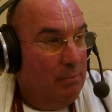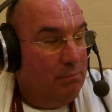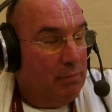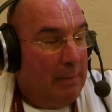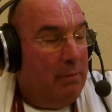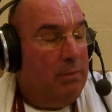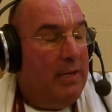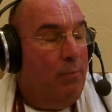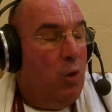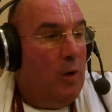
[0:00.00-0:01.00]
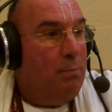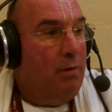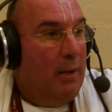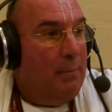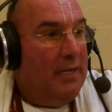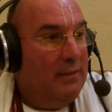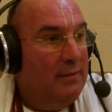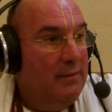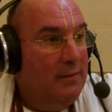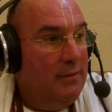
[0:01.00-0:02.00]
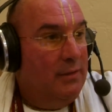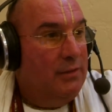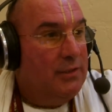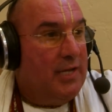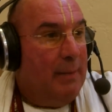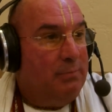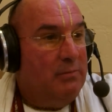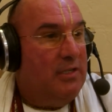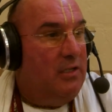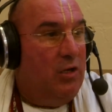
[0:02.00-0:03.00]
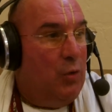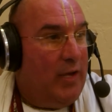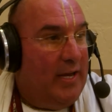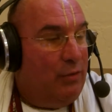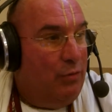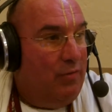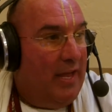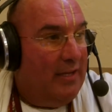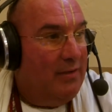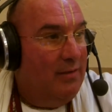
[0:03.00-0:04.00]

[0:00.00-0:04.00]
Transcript: Probably Lord Brahma stopped him and said, "No, you can't do that."